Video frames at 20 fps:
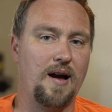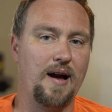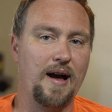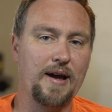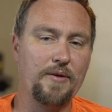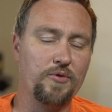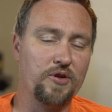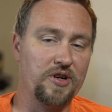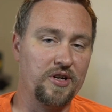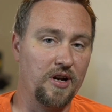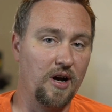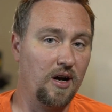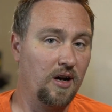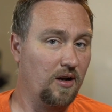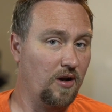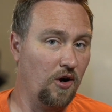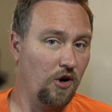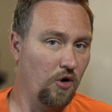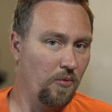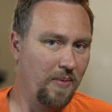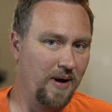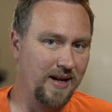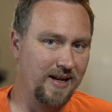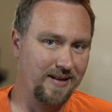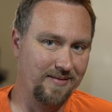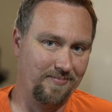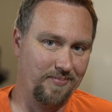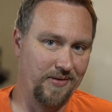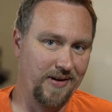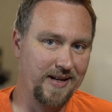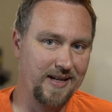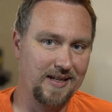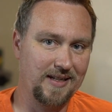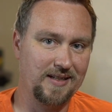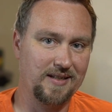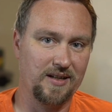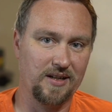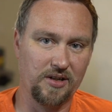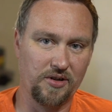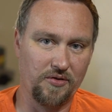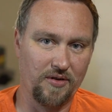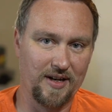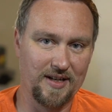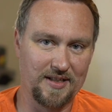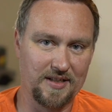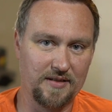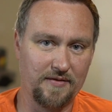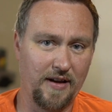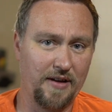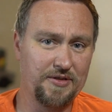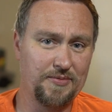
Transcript: I would not call my braking aggressive.